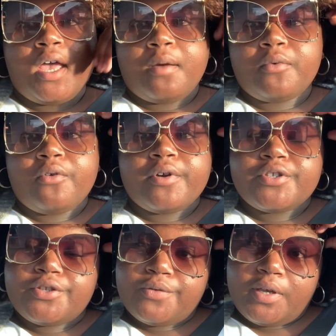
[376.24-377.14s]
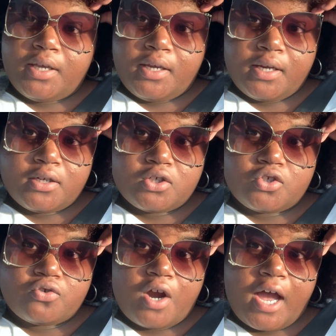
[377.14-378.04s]
I'm going to eat and
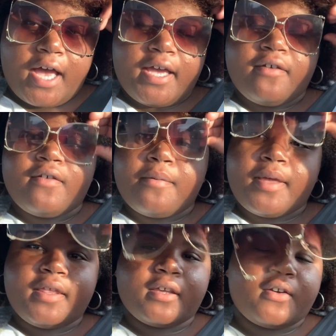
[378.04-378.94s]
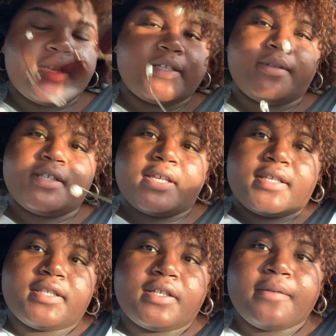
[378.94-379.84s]
drive. I probably look crazy with these
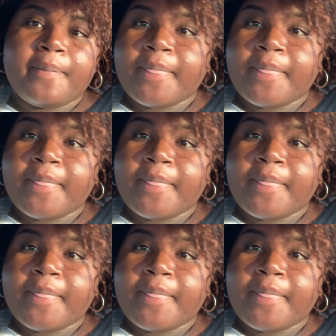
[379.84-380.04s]
glasses on.